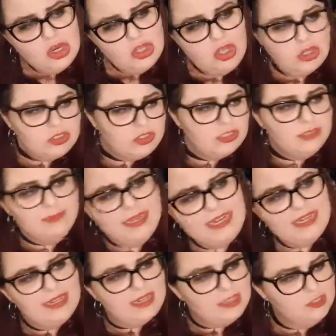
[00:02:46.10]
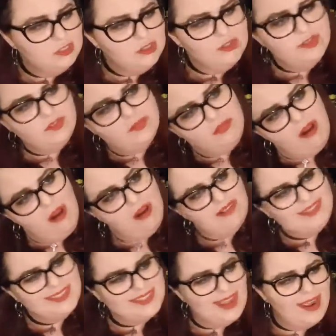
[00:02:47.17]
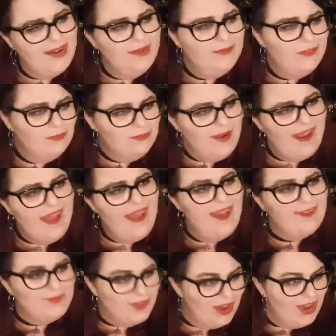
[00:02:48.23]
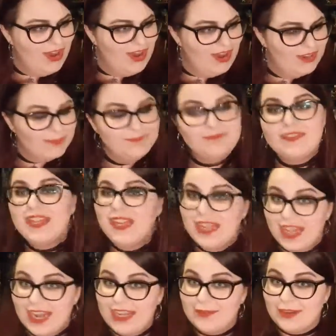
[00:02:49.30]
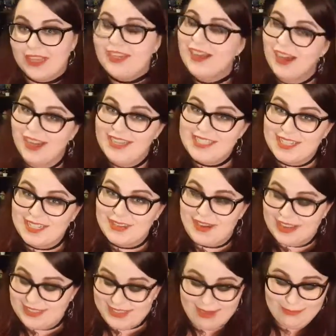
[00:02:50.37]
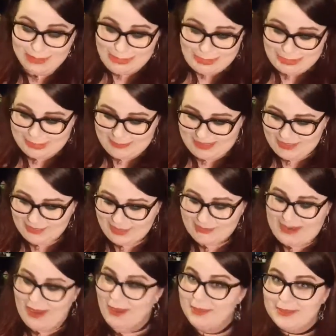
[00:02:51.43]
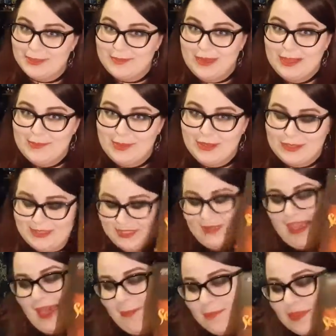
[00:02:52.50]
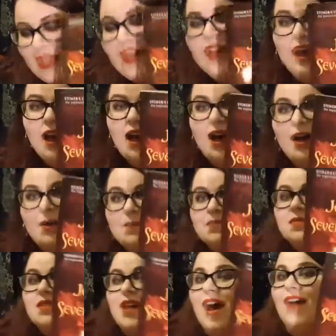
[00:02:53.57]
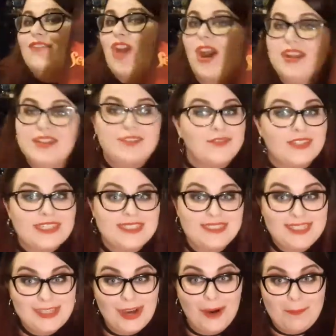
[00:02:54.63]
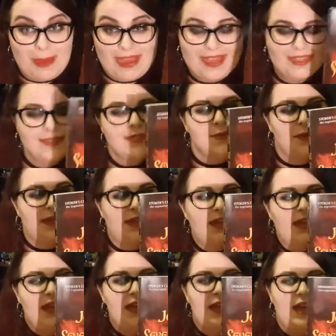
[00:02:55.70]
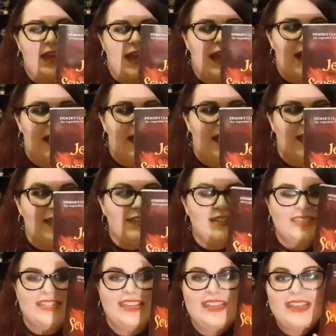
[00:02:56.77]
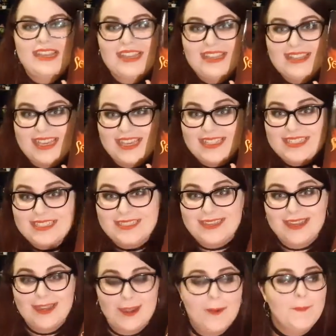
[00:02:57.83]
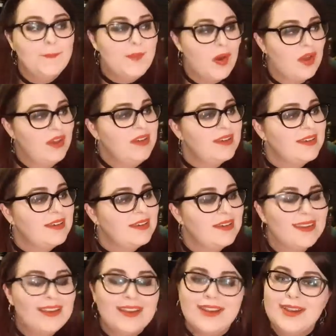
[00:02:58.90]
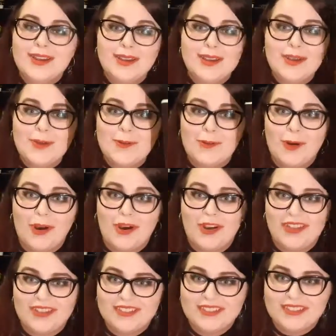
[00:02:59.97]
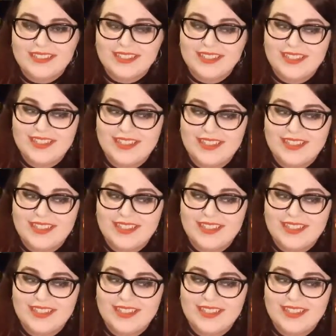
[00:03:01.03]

looks to me like you're on the wrong side of the river." Anyway, I digress. I'm not talking about the film now. I'll talk about the book. So yeah. I kind of recently got back into it, and this book was